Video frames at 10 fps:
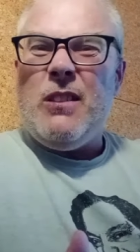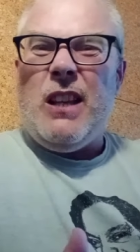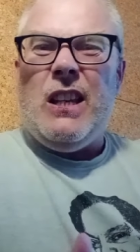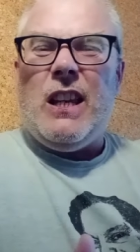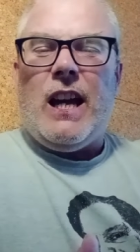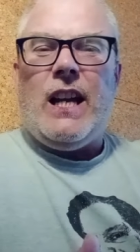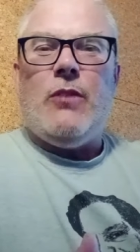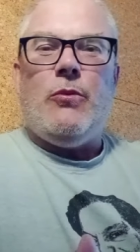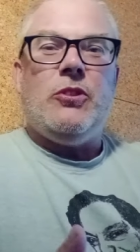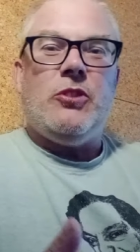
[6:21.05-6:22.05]

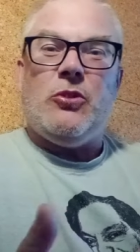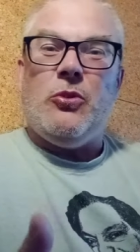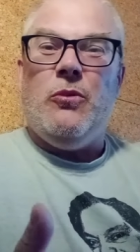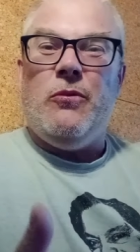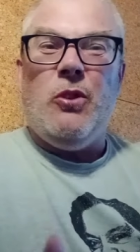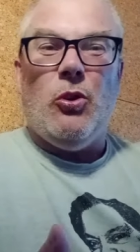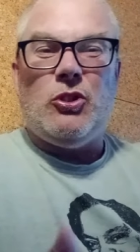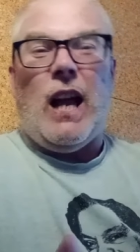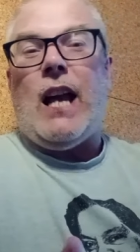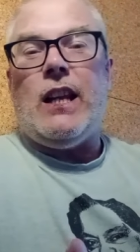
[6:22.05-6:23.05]
indicator as to sort of your
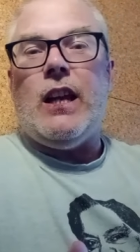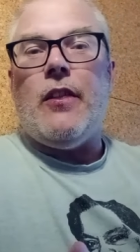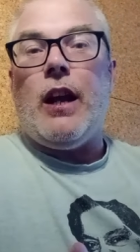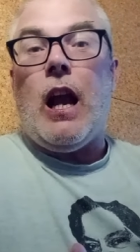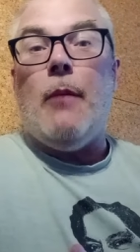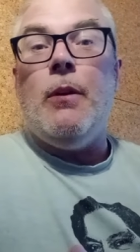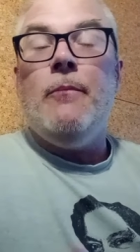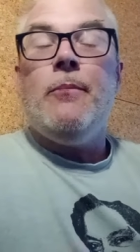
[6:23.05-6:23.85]
standing at the club.